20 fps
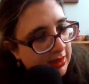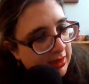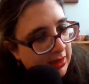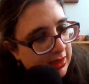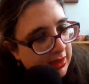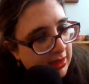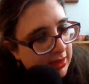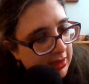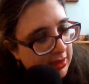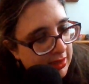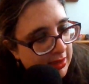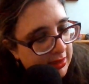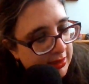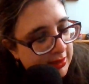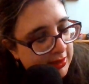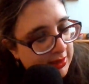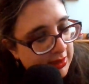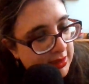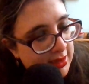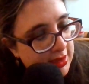
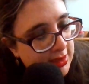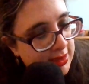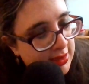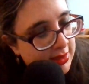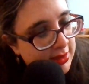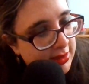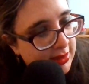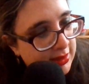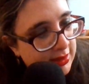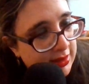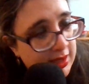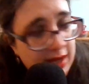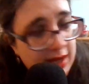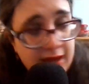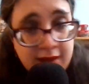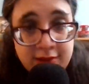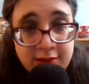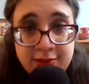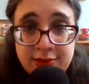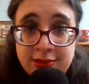And uh, yeah,
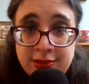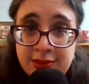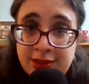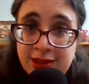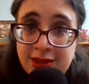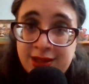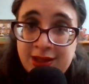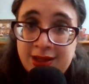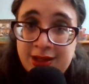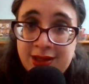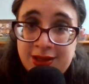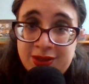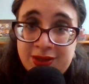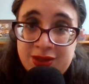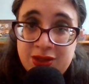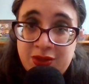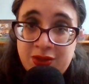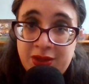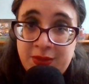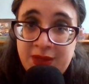
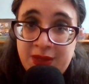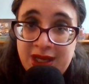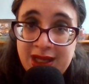until we meet